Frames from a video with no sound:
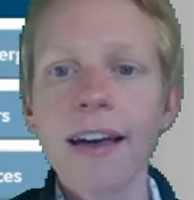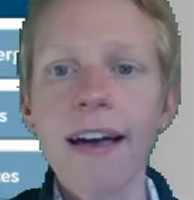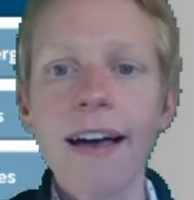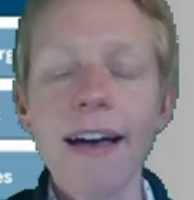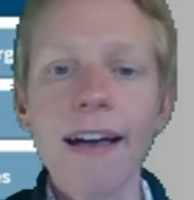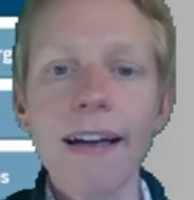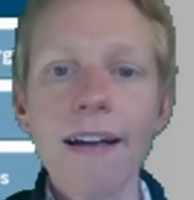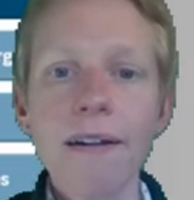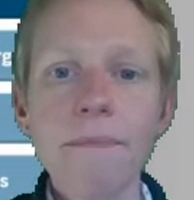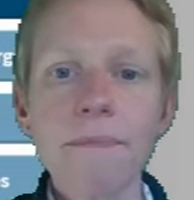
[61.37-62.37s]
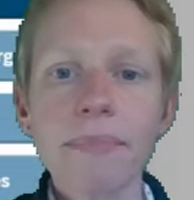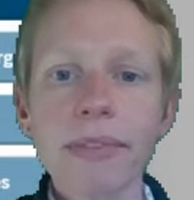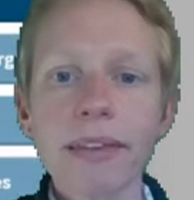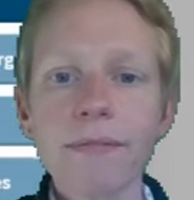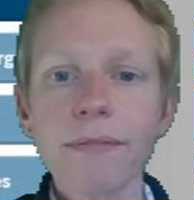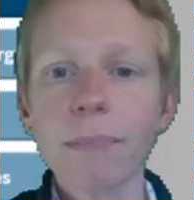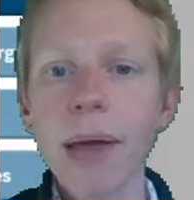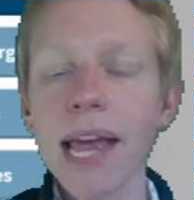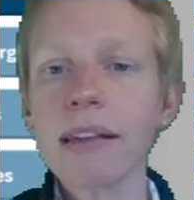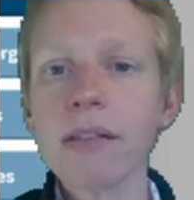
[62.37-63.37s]
for
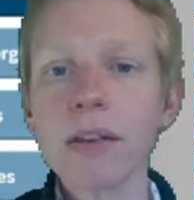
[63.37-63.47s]
paying